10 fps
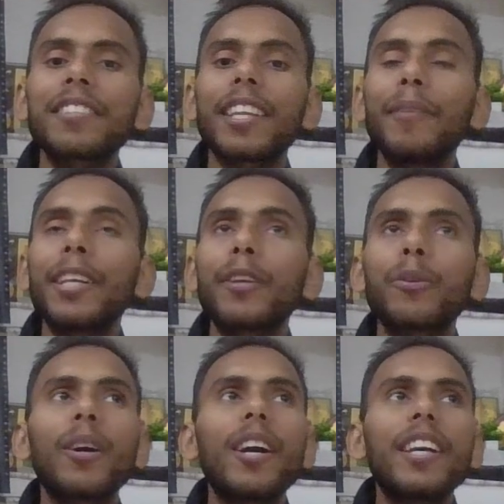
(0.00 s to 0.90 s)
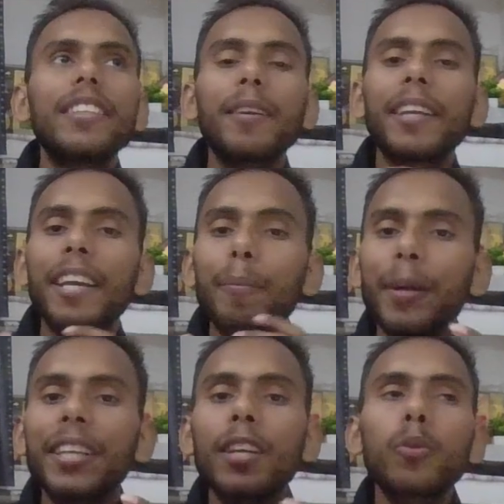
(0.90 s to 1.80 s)
and beta 2, then here
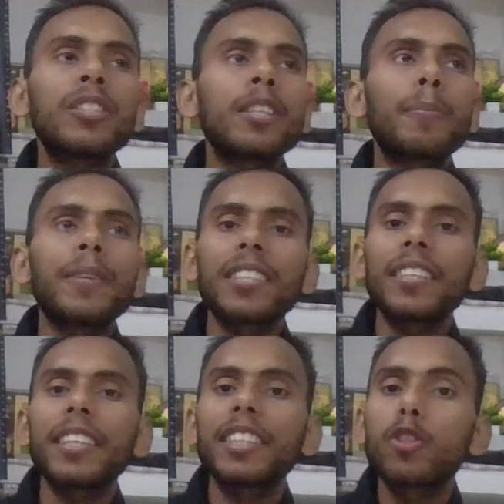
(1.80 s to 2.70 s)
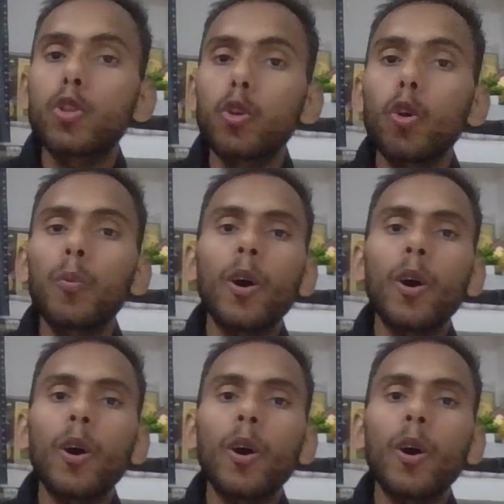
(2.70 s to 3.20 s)
beta 2 is representing the slope,